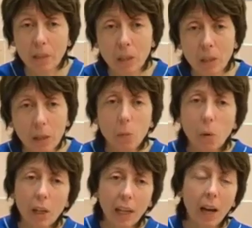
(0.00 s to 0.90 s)
So I can
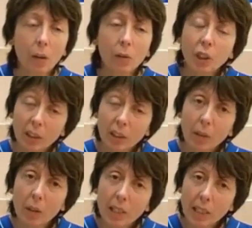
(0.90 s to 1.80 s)
work out just from
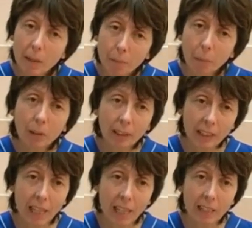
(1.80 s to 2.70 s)
those simple
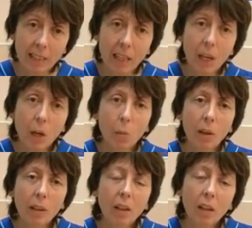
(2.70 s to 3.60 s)
tests
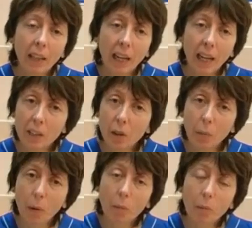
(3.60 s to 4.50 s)
whether a cat's got a
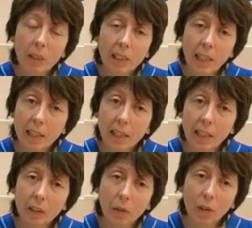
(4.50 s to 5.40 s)
problem with its
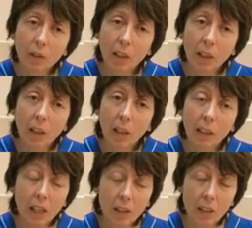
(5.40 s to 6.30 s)
kidneys or not.
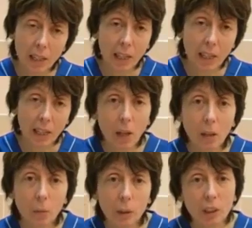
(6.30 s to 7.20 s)
And the other thing as
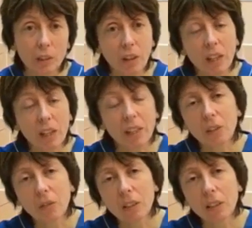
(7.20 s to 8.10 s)
well, which is very
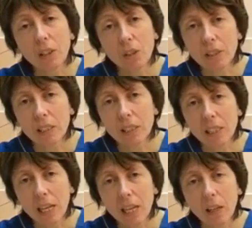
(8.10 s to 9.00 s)
useful, is a urine
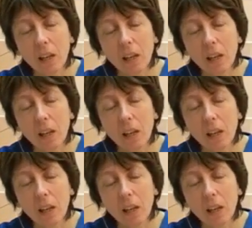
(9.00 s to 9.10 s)
test.